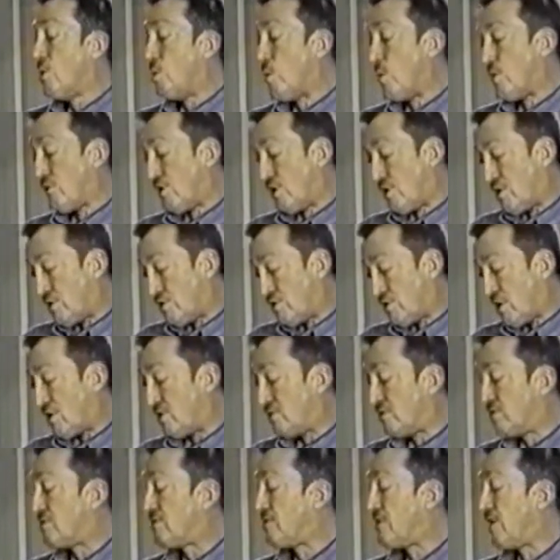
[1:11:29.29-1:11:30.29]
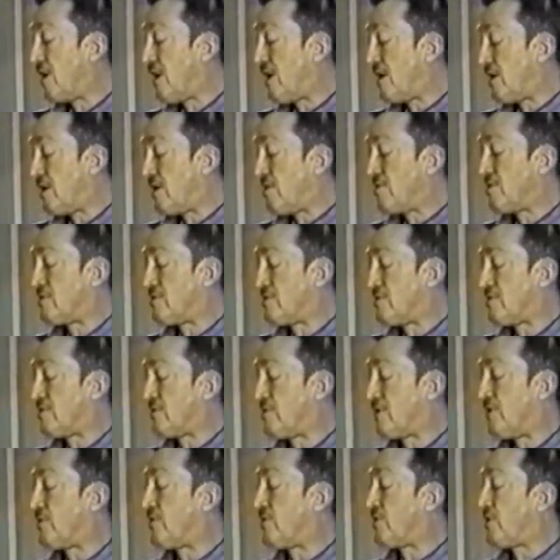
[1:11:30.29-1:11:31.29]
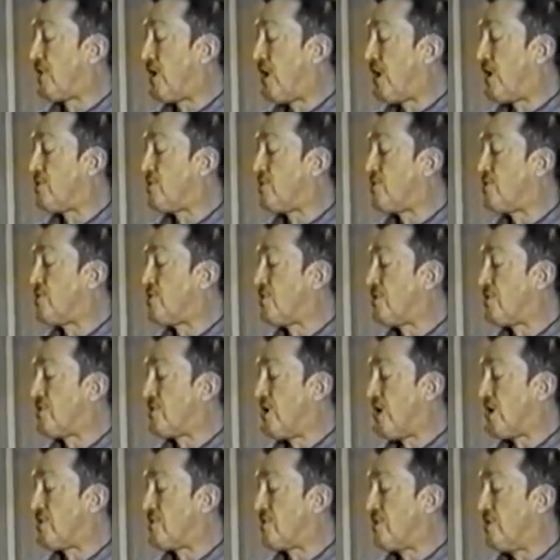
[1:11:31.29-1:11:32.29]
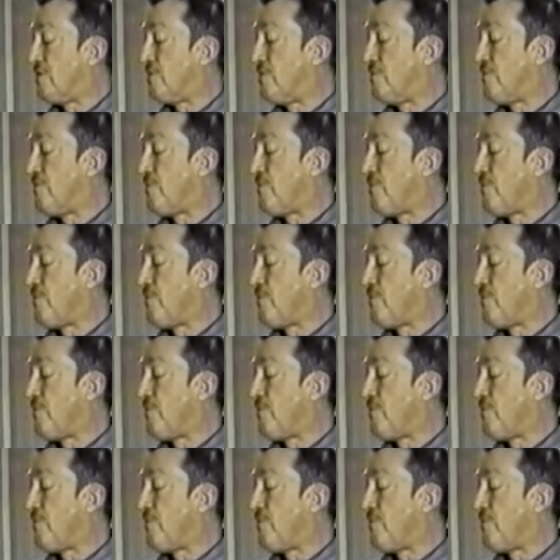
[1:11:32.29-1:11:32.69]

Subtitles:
with the consultant that I had on several occasions suggested.